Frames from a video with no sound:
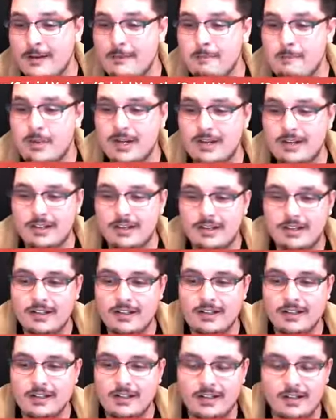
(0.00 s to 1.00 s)
But
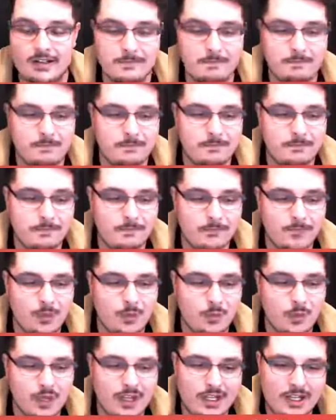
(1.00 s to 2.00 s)

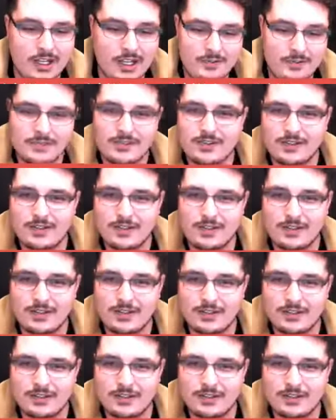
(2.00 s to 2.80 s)
when it comes to